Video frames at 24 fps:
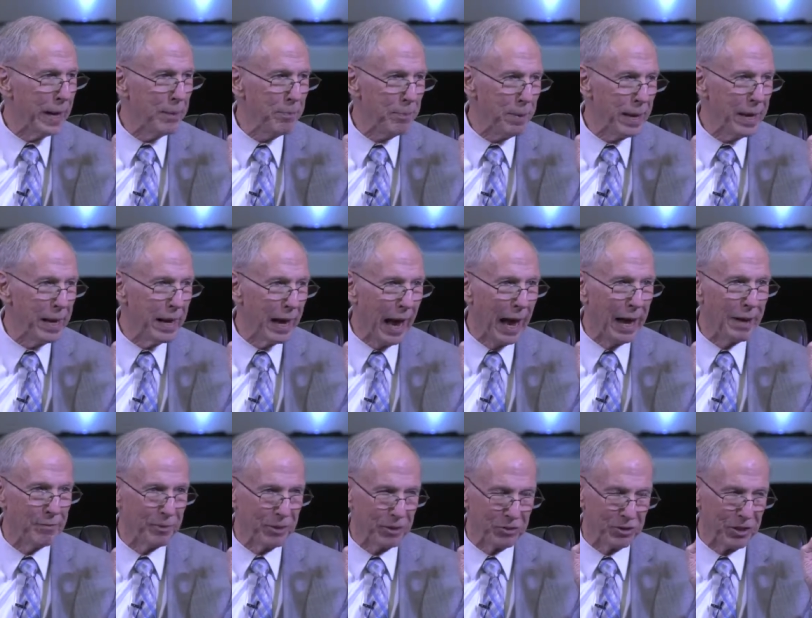in me
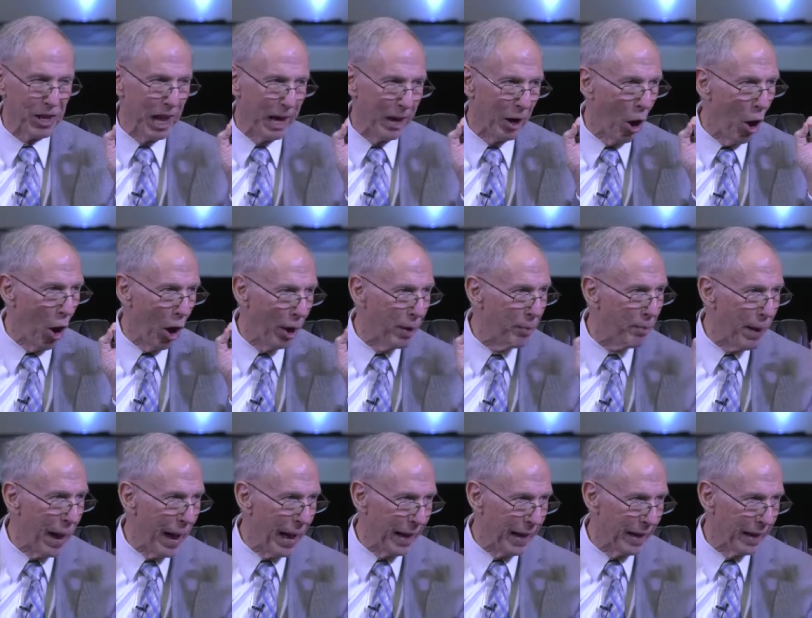life is not
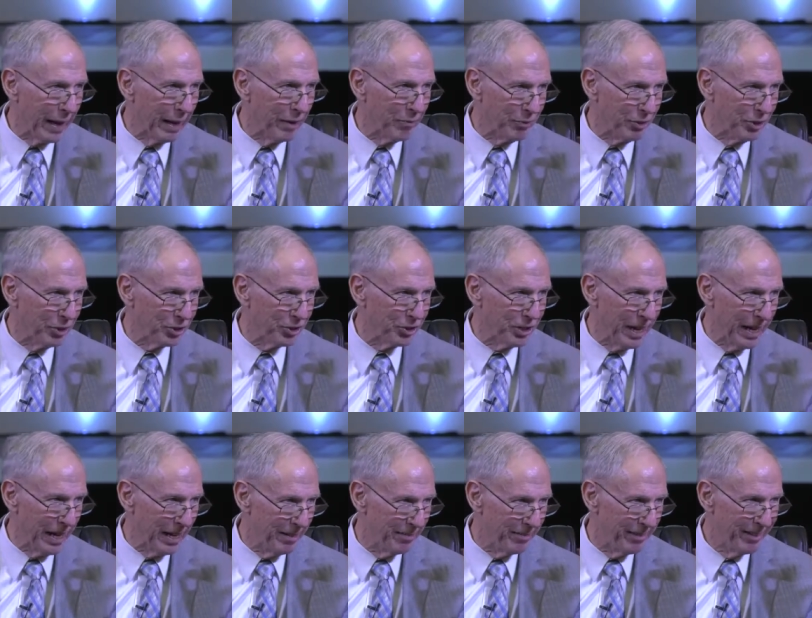automatic if you're
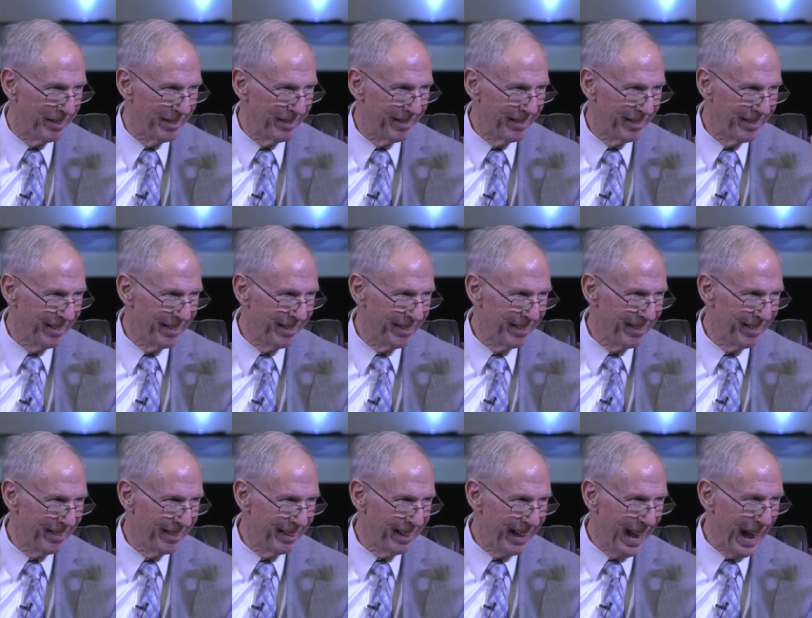saved.
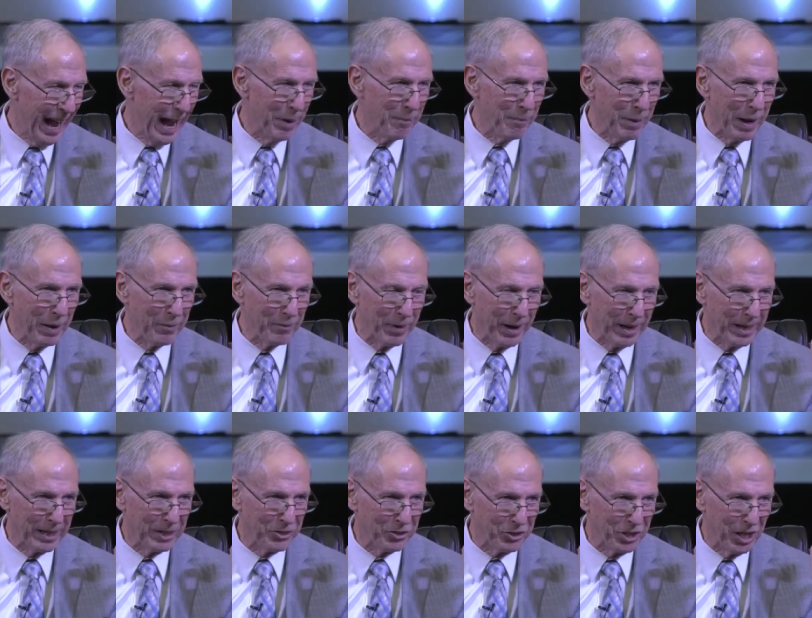And matter of
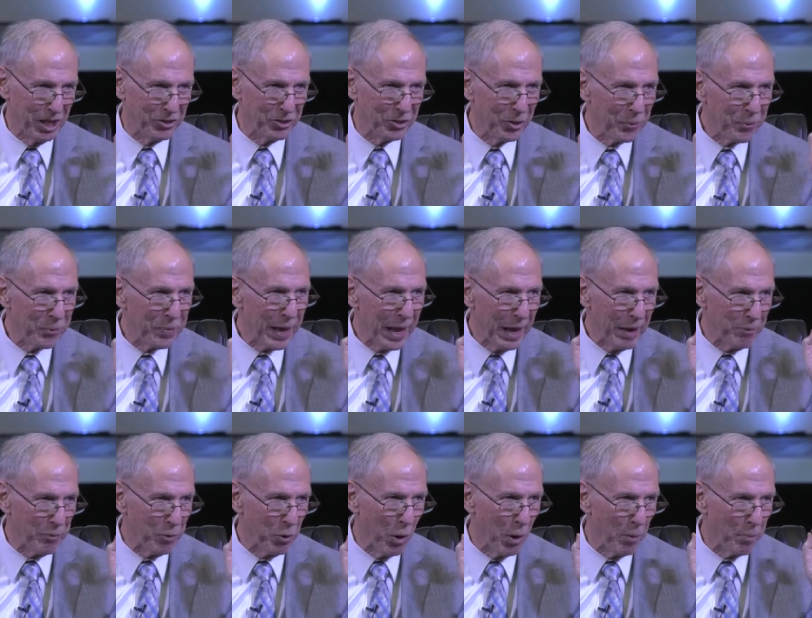fact, it says,
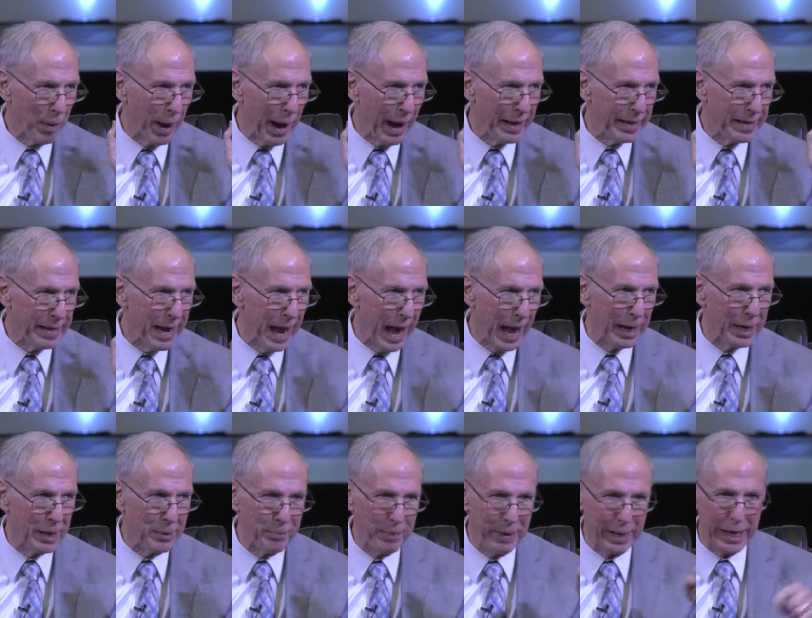if you abide not
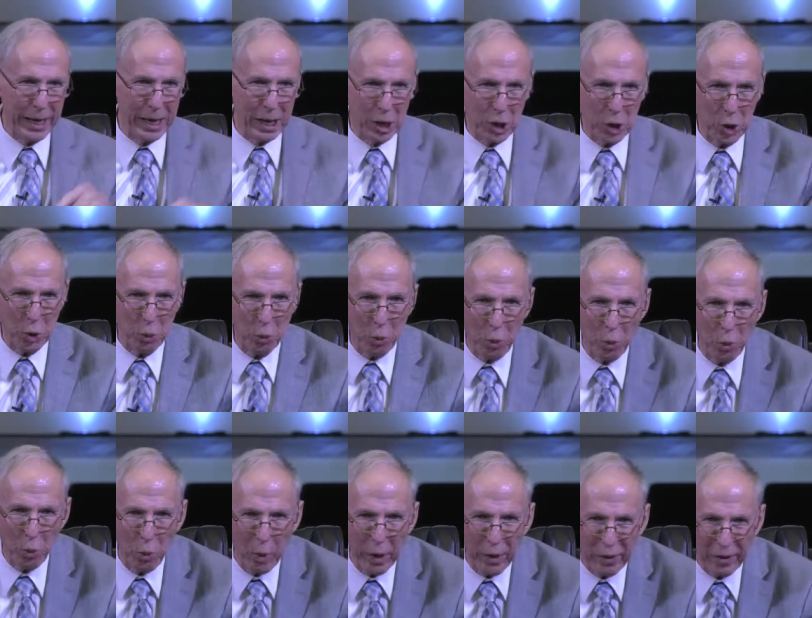in me, you will
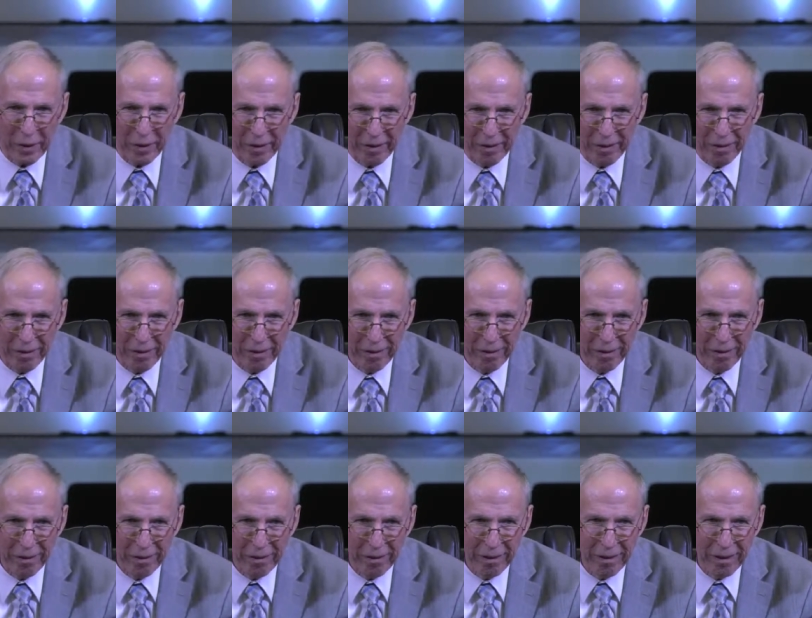wither.
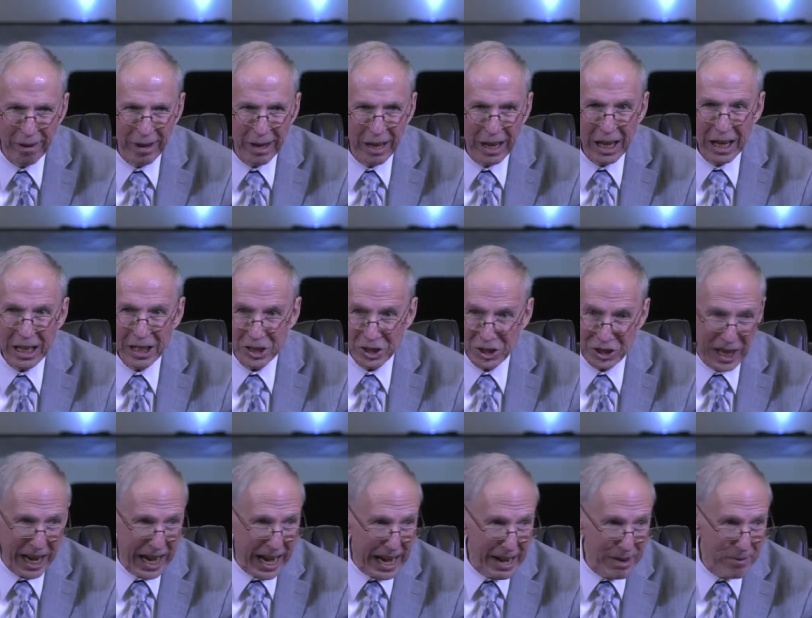
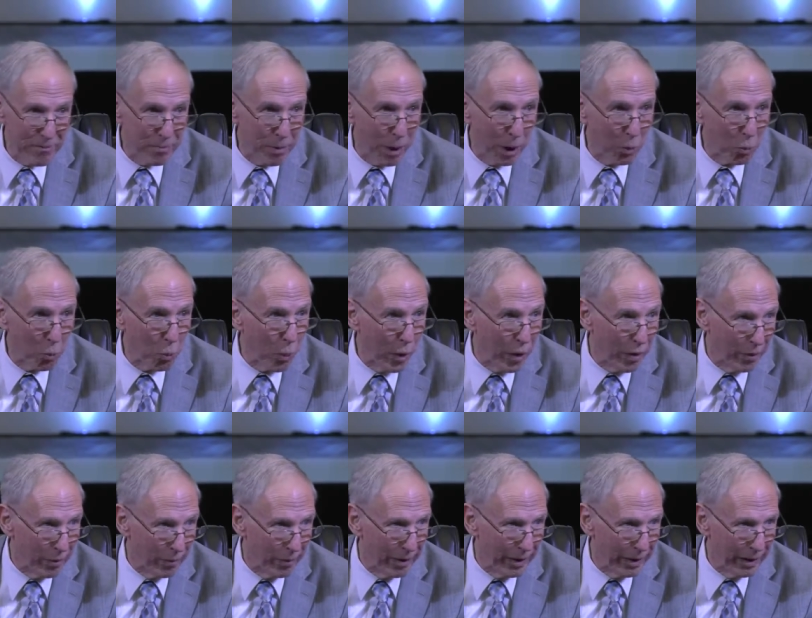Saved but
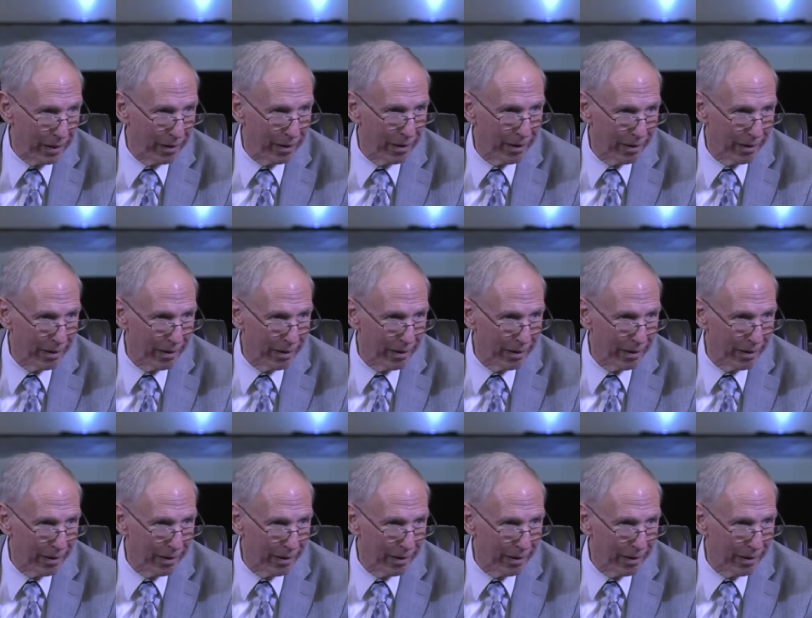withering.